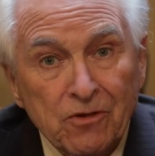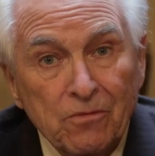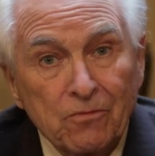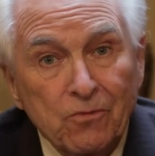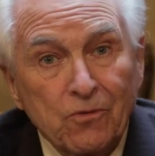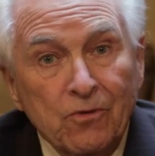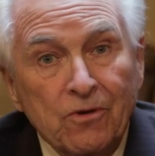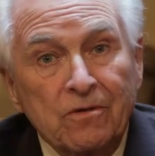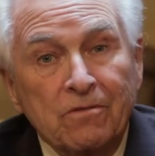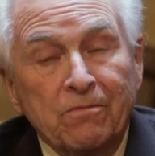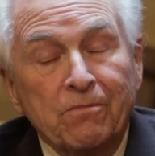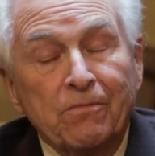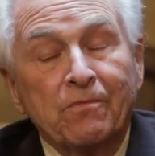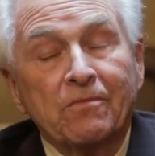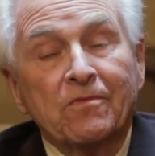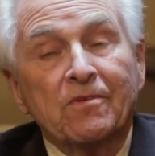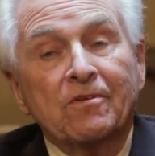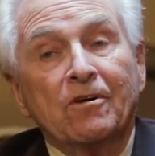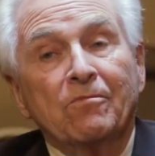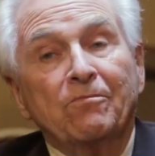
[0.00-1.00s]
of the Board
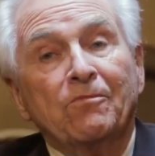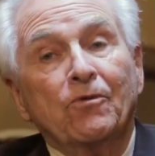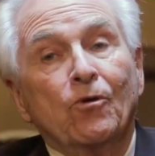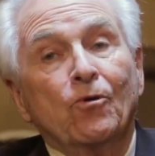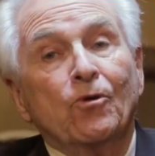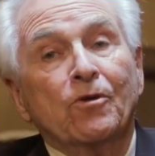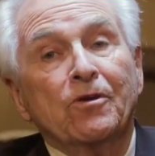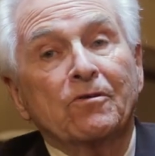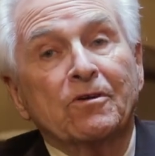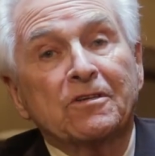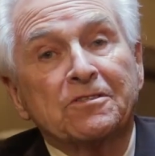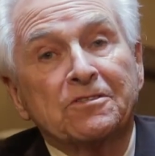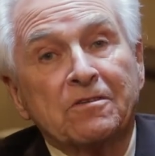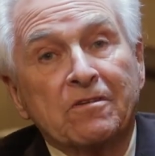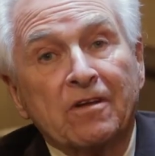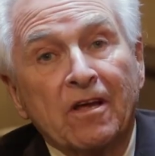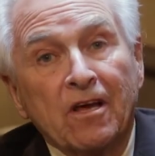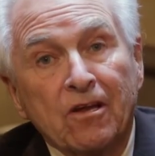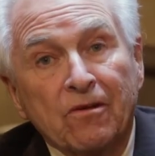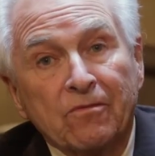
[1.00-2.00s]
of Parole Hearings
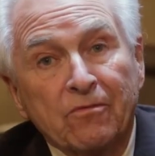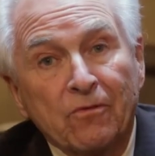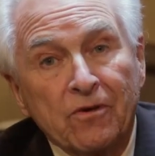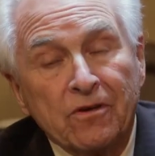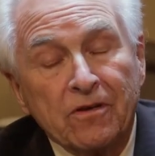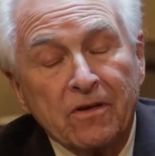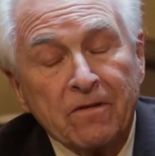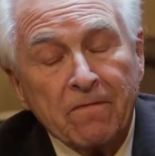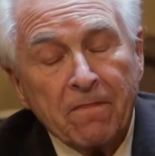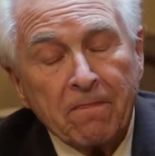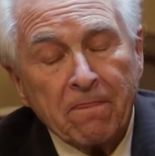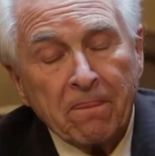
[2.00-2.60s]
in California.